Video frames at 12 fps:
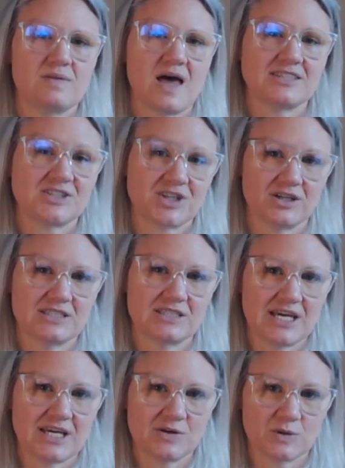I started
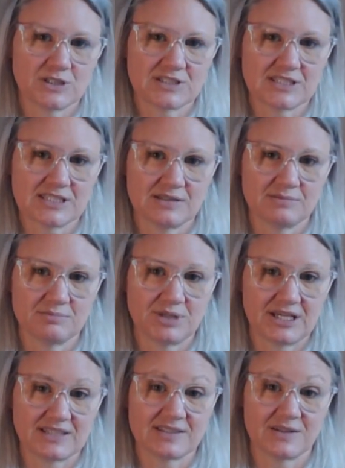taking quercetin
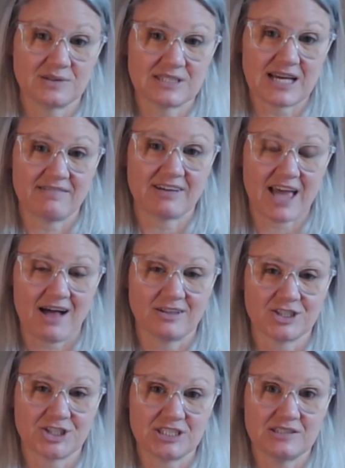because I was having
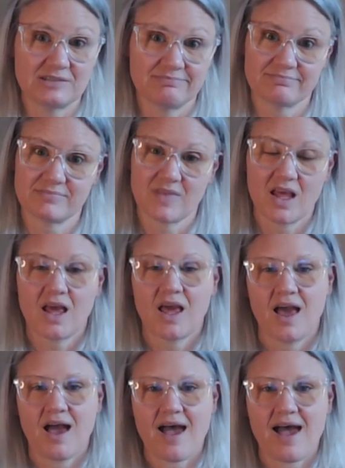allergies.
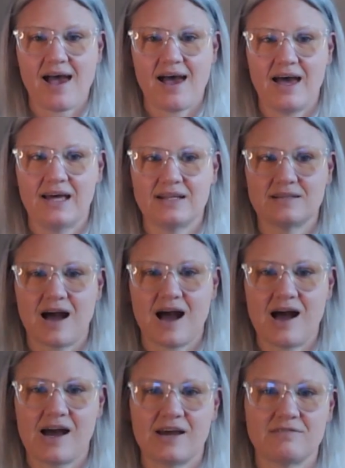And
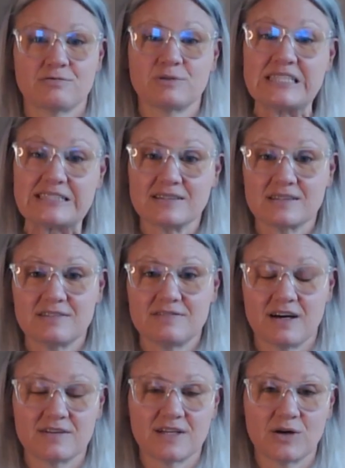I've recently
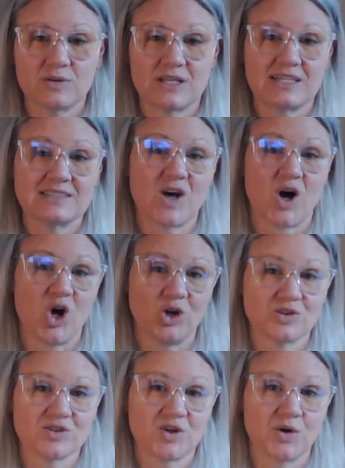found out that it's
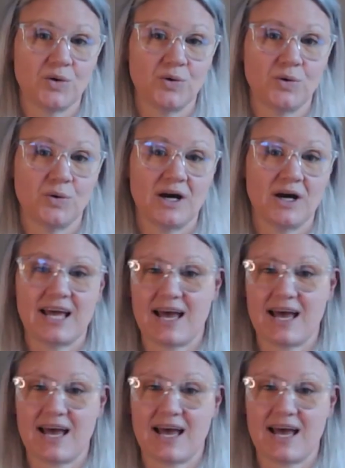also an